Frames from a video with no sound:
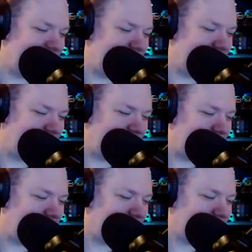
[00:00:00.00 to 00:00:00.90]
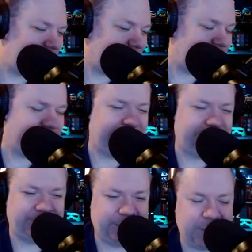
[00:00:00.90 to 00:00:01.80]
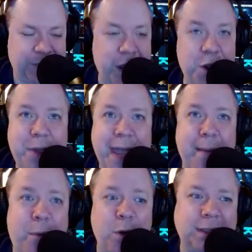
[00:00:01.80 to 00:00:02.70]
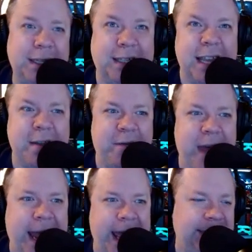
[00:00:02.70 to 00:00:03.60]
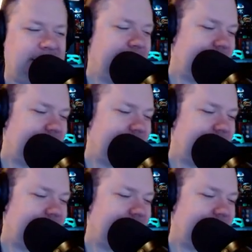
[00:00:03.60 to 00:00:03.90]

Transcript: uh, no, you can't poison the city, fat ass.